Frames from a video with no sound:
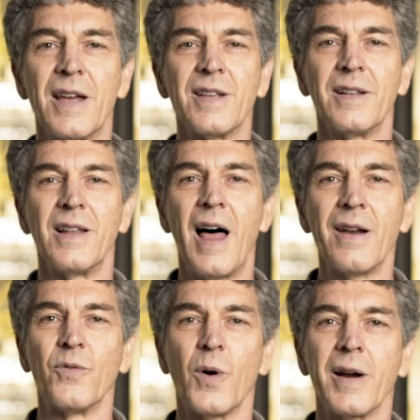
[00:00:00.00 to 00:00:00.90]
does a
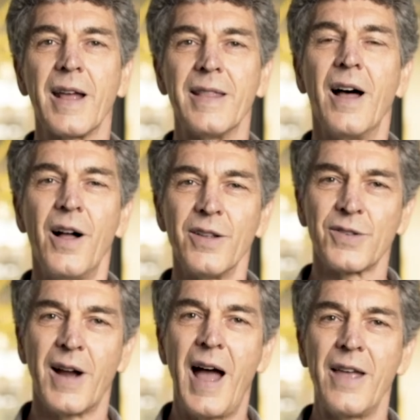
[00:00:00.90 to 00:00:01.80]
lot of work in the
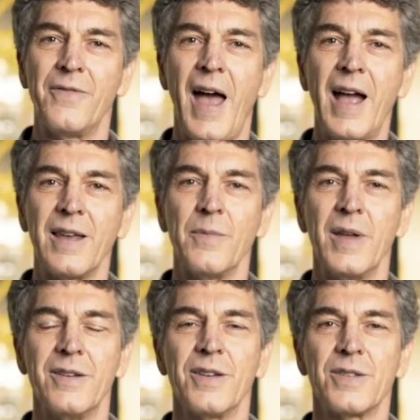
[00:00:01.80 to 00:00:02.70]
ultra-high vacuum
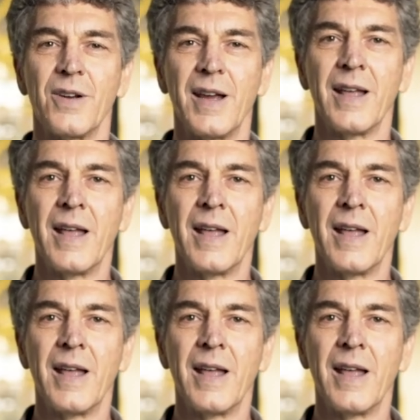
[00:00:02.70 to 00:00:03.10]
industry.